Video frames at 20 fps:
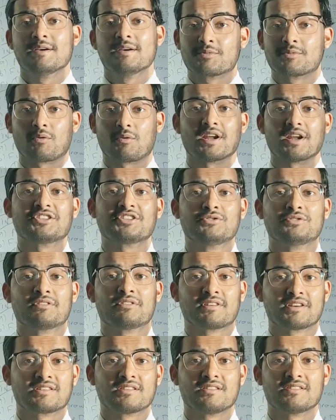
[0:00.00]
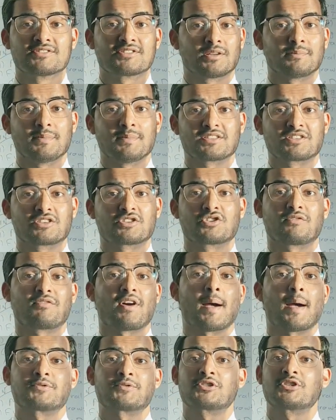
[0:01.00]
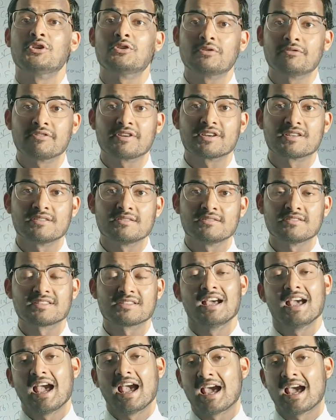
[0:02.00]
providing you the returns on the basis of absolute returns.